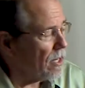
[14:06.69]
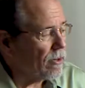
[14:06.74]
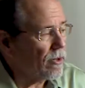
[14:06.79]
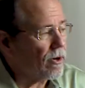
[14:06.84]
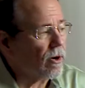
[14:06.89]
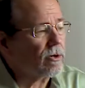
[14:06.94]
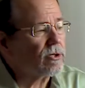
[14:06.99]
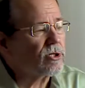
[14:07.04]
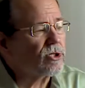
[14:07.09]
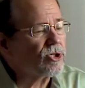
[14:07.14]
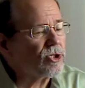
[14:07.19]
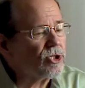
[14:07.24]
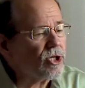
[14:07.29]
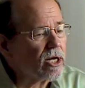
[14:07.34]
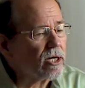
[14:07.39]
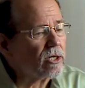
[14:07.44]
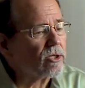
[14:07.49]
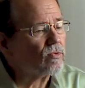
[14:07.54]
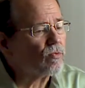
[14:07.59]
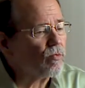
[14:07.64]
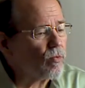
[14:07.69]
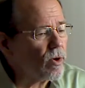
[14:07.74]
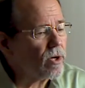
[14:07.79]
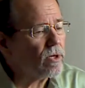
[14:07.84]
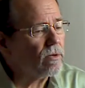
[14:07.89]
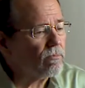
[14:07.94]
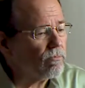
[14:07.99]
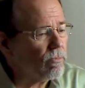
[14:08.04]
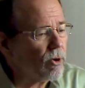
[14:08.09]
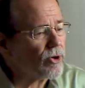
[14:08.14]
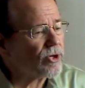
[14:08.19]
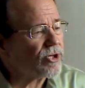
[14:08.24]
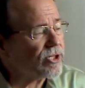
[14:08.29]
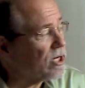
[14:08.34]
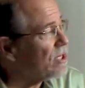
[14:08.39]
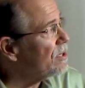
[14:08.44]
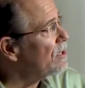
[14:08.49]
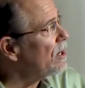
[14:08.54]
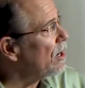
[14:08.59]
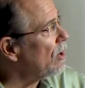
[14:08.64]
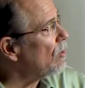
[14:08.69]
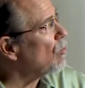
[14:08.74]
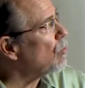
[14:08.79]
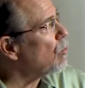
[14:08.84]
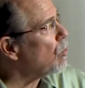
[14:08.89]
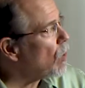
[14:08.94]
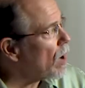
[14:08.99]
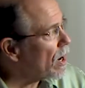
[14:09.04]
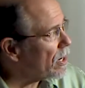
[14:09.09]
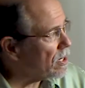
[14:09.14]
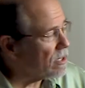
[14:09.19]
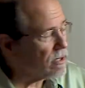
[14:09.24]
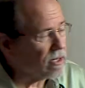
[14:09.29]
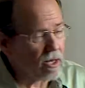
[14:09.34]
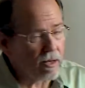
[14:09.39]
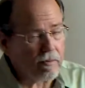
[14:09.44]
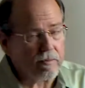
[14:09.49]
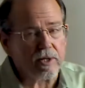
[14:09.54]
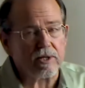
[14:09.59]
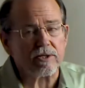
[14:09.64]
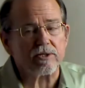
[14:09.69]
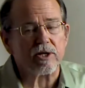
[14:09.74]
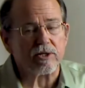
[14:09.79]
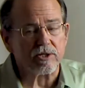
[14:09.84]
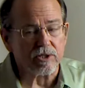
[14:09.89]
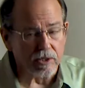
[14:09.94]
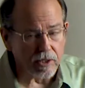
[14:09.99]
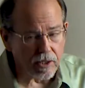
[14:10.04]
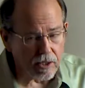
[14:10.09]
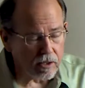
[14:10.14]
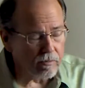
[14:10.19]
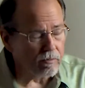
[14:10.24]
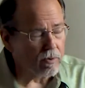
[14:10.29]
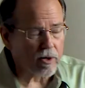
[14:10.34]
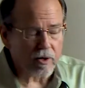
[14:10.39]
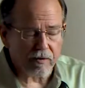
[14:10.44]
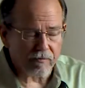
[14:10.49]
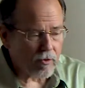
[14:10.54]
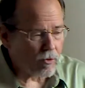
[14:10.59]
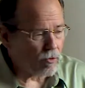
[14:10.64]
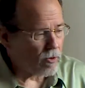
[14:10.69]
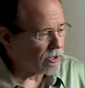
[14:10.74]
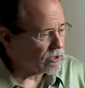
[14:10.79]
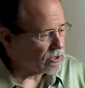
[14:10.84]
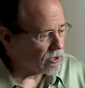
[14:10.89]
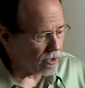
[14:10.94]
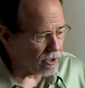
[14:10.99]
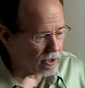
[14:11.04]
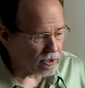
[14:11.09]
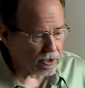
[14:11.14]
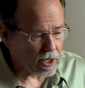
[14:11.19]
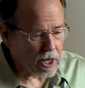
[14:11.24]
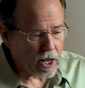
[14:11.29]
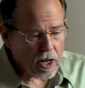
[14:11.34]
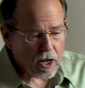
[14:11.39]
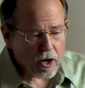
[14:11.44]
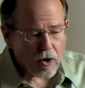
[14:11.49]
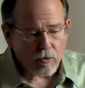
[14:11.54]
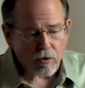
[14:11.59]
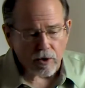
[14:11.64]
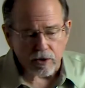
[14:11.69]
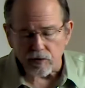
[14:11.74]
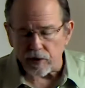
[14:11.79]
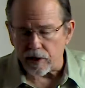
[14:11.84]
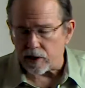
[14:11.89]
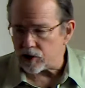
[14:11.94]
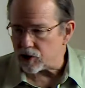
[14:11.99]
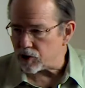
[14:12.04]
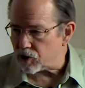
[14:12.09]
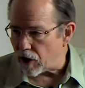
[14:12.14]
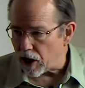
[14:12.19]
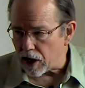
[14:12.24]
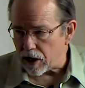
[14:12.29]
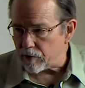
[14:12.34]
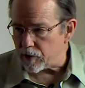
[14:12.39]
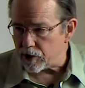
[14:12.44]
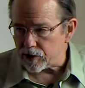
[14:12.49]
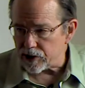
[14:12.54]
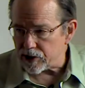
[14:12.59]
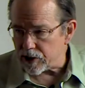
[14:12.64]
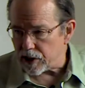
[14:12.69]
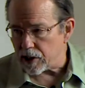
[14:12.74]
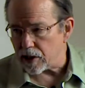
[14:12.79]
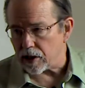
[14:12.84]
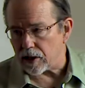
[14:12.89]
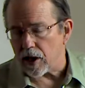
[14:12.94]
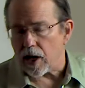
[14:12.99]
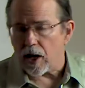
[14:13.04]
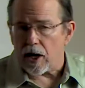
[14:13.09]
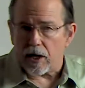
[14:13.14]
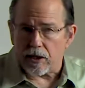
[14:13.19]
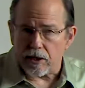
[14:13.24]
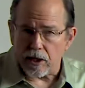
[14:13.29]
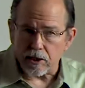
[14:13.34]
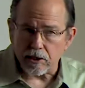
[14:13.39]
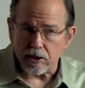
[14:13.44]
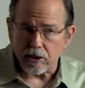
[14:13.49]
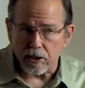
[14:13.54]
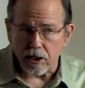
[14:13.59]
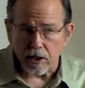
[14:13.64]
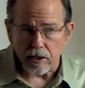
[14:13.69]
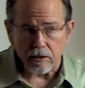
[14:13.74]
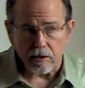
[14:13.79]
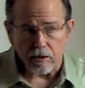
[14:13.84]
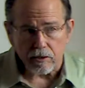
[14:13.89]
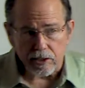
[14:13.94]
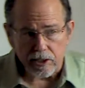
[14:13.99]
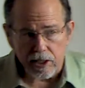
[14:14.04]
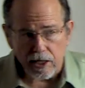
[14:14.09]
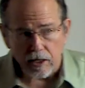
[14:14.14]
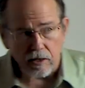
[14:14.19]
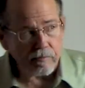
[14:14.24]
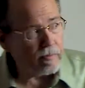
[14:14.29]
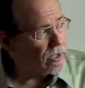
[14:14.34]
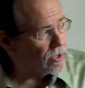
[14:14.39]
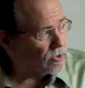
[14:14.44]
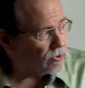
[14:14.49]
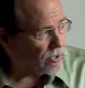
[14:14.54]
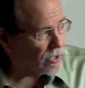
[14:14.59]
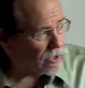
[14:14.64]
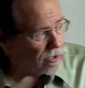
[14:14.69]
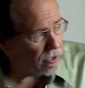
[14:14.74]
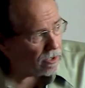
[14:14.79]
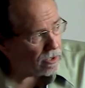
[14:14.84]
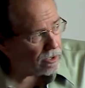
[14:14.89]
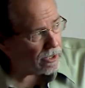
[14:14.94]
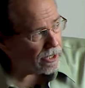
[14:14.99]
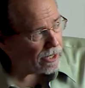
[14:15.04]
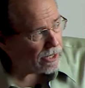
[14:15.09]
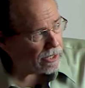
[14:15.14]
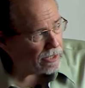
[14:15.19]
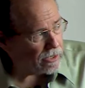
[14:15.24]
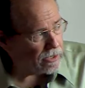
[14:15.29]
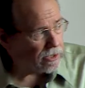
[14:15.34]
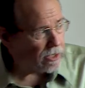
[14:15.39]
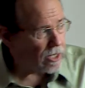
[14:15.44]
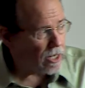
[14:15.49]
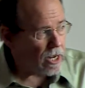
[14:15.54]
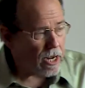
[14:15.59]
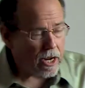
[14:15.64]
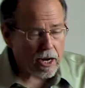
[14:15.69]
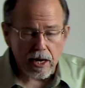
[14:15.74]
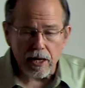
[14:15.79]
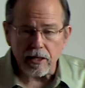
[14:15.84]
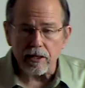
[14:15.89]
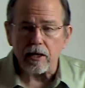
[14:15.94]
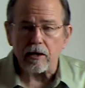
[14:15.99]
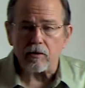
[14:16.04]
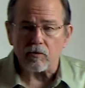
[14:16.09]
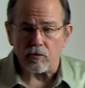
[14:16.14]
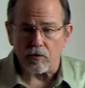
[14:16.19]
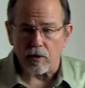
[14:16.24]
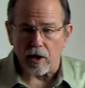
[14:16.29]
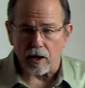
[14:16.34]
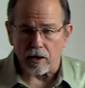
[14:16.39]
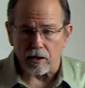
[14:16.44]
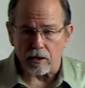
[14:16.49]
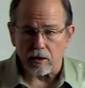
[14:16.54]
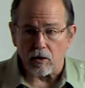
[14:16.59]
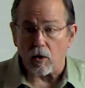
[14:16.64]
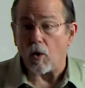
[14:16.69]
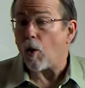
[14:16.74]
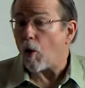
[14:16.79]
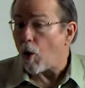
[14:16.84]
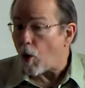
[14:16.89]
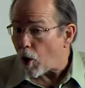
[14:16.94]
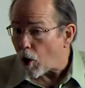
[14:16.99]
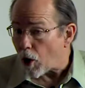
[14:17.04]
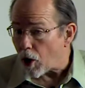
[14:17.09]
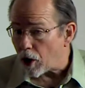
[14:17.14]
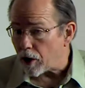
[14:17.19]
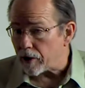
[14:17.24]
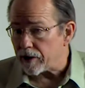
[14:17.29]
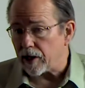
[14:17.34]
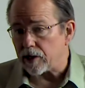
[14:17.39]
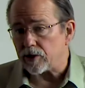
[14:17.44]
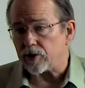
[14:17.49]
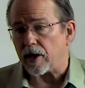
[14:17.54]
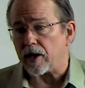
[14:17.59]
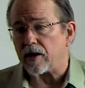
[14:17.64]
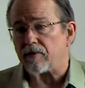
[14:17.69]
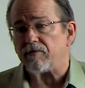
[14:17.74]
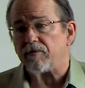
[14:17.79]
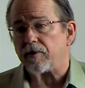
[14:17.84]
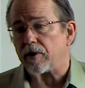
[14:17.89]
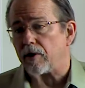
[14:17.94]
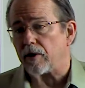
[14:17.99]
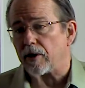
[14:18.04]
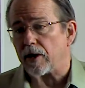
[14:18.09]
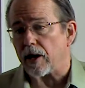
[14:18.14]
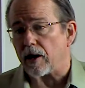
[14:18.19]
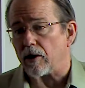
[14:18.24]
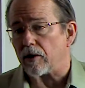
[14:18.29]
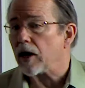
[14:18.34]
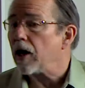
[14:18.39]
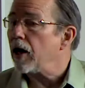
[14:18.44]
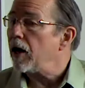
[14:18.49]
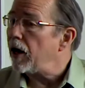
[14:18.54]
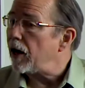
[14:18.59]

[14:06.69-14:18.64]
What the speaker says: There are 6 wooden books in there. One of them is his Little Book of Coincidence, which when astronomers see it, they stick their tail between their legs and they run. Or they try to figure it out.